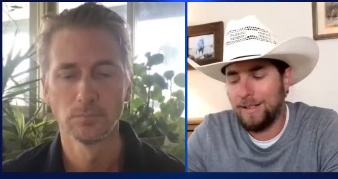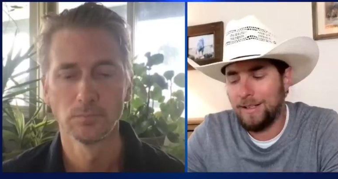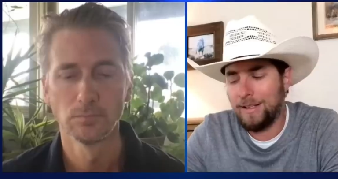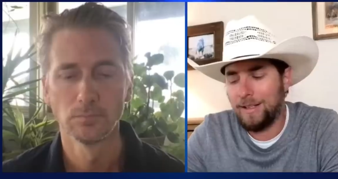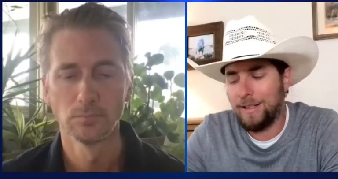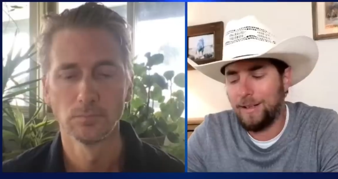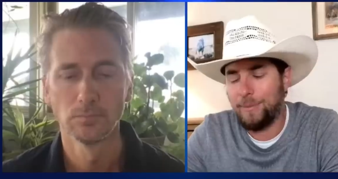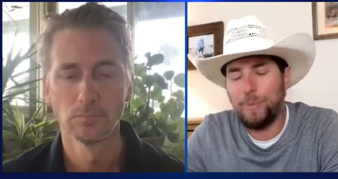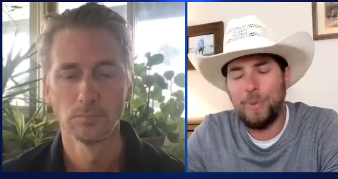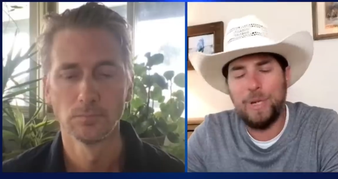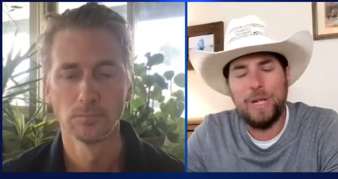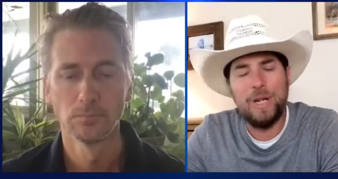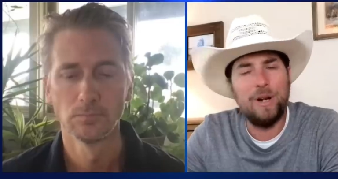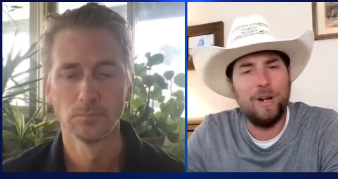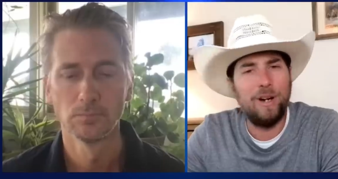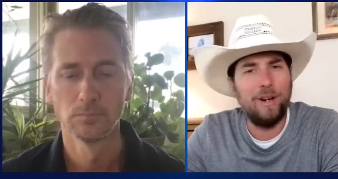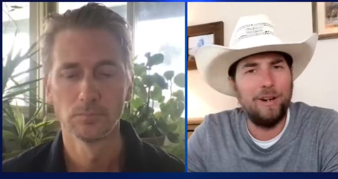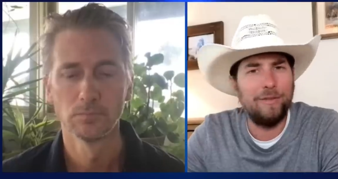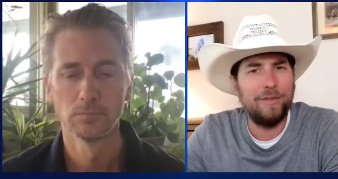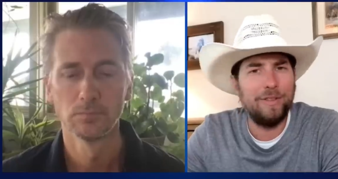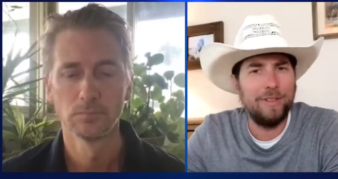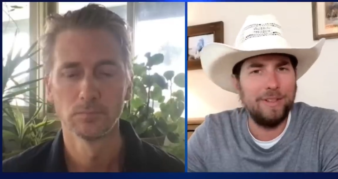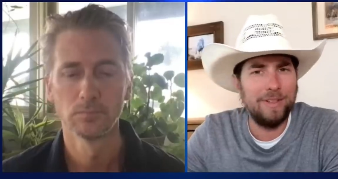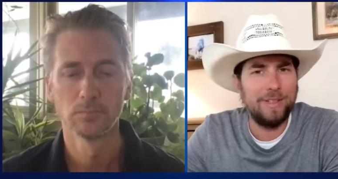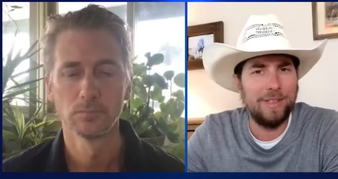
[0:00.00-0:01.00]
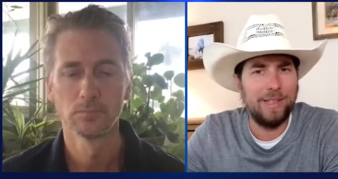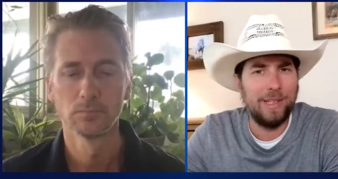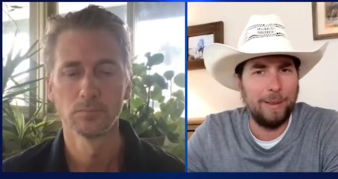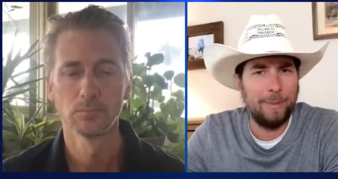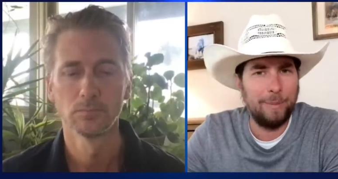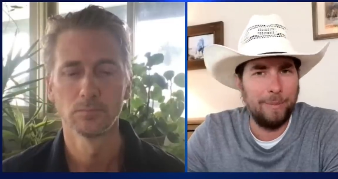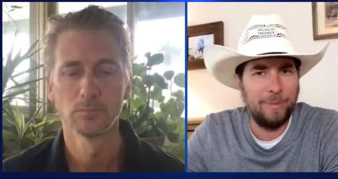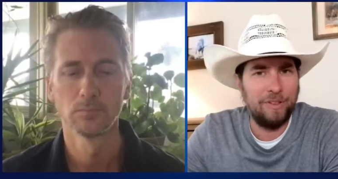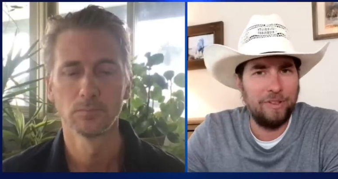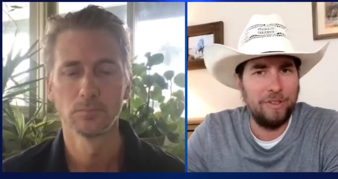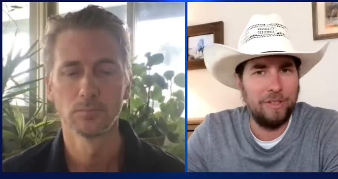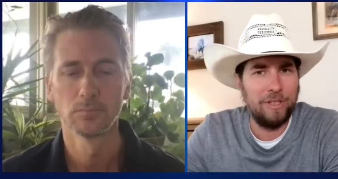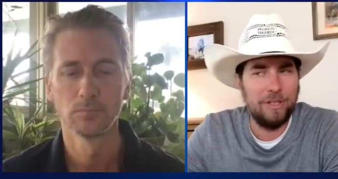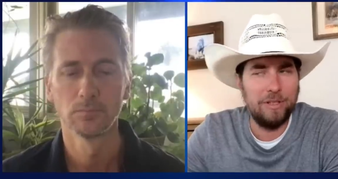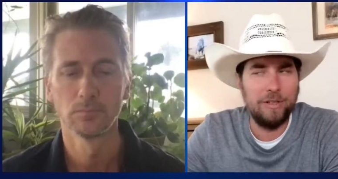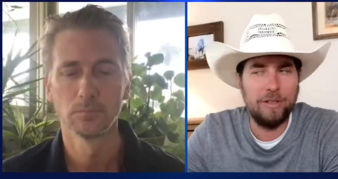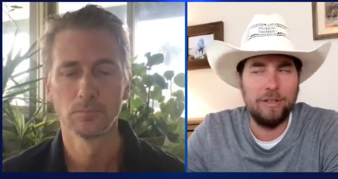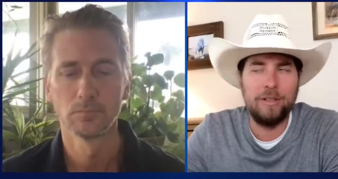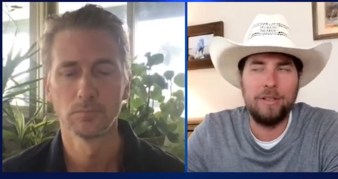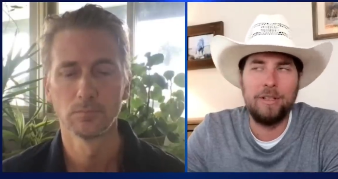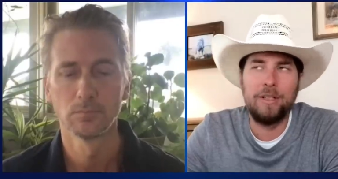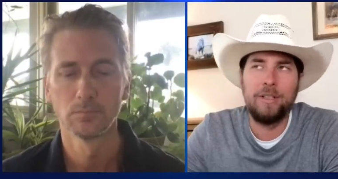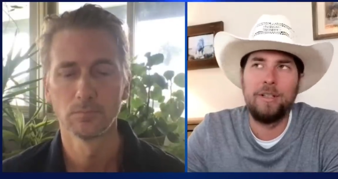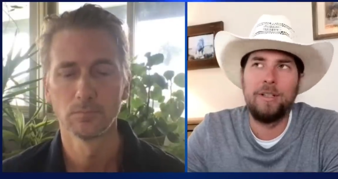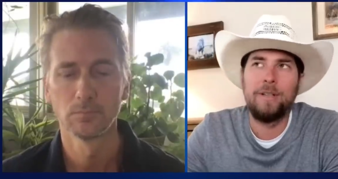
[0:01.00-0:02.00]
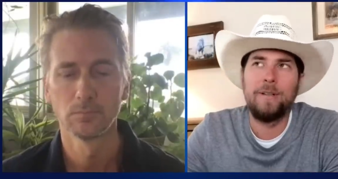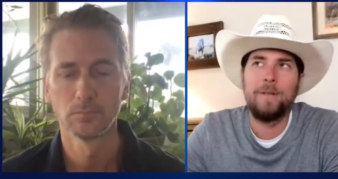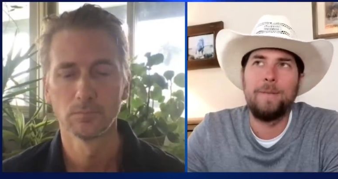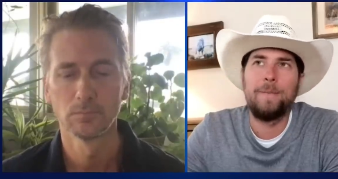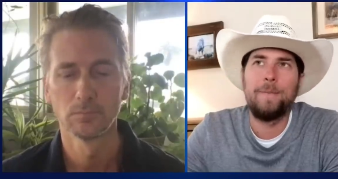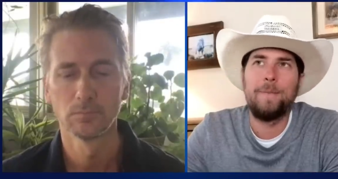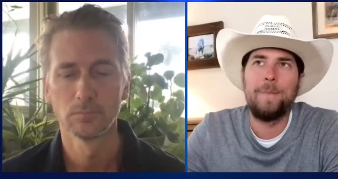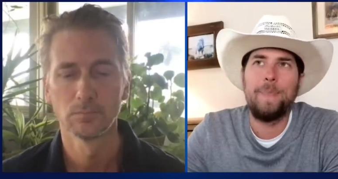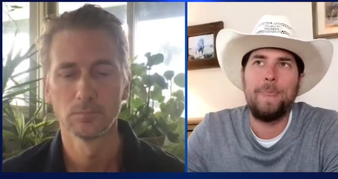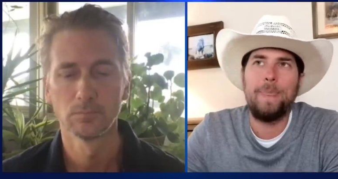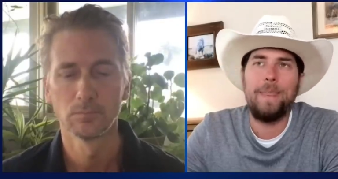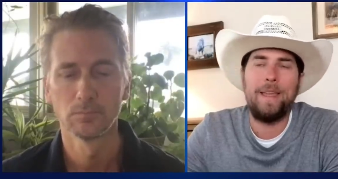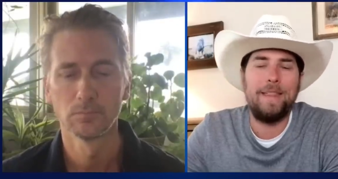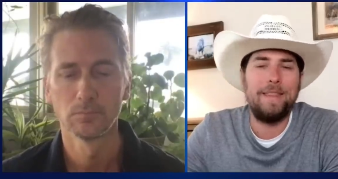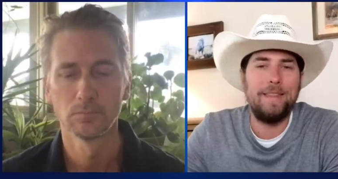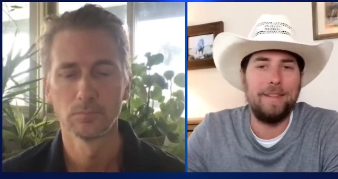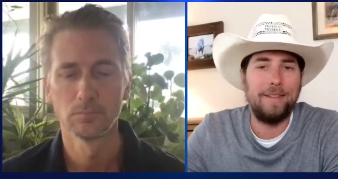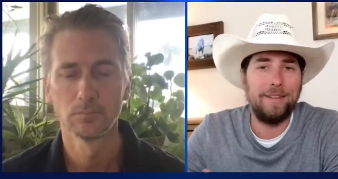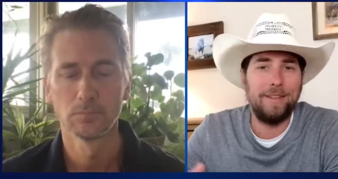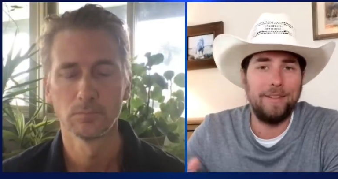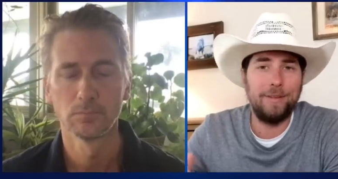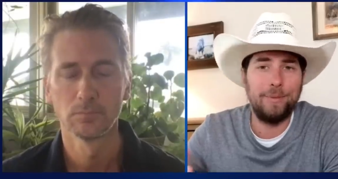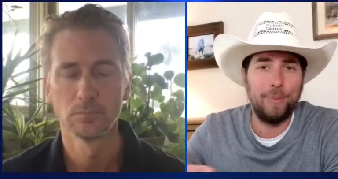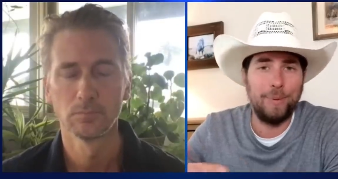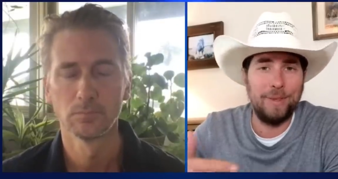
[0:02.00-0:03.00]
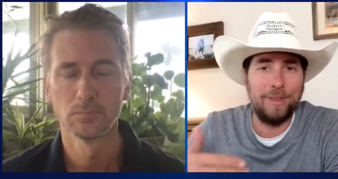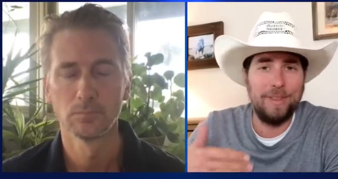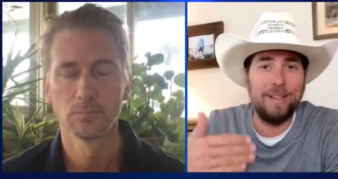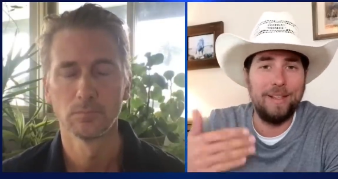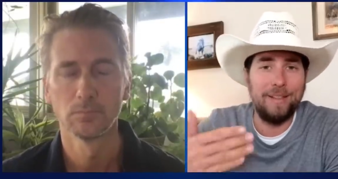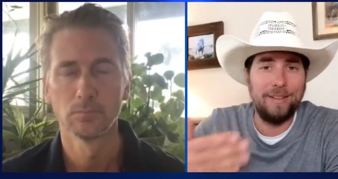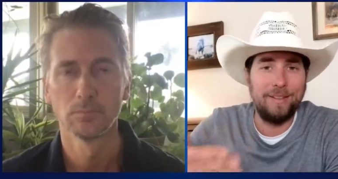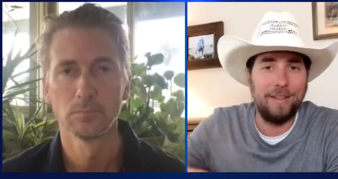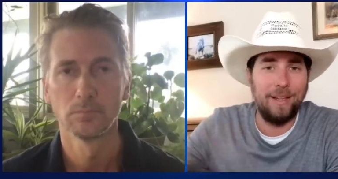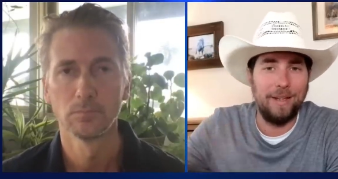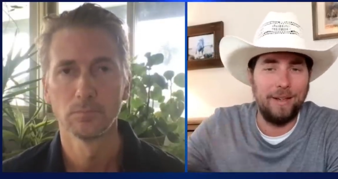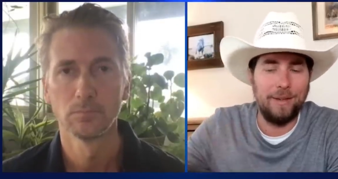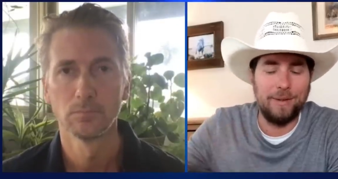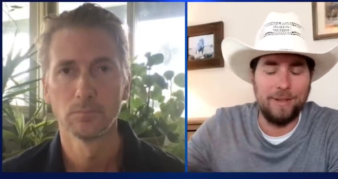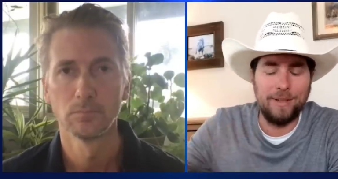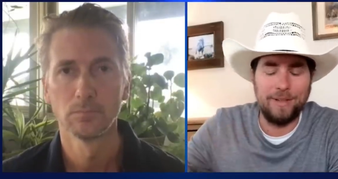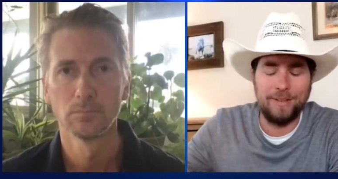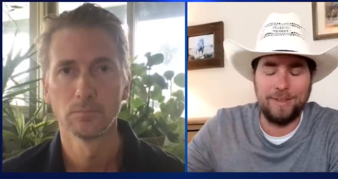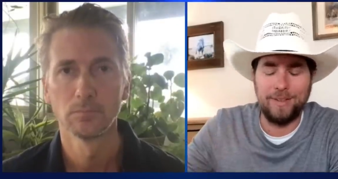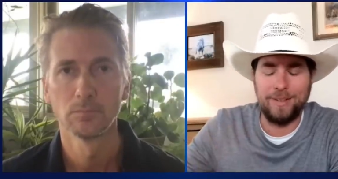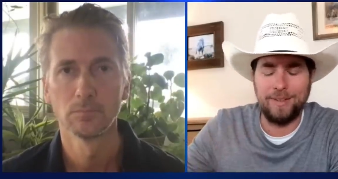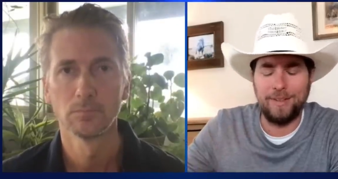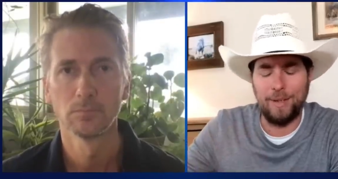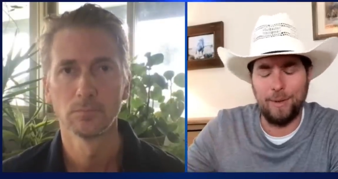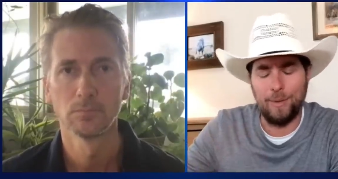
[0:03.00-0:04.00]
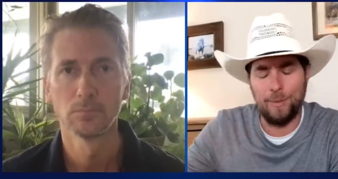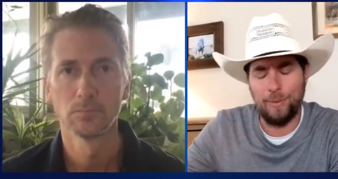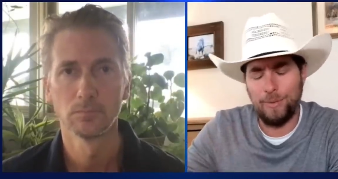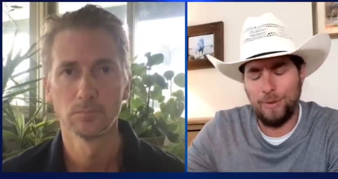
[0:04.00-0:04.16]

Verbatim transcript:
Speaker 1: We oftentimes hear, and this is what they say to us, they say,